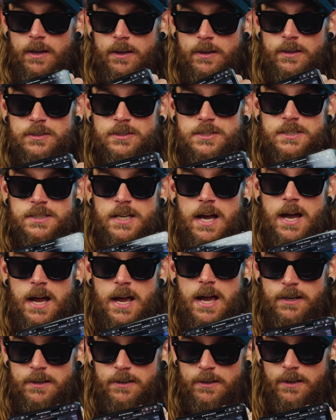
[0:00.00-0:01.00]

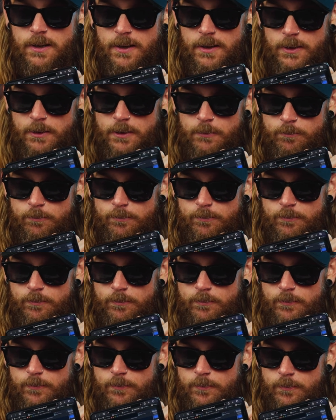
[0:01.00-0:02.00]
inside, um,
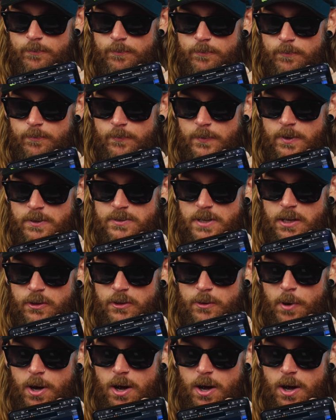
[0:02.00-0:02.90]
inside the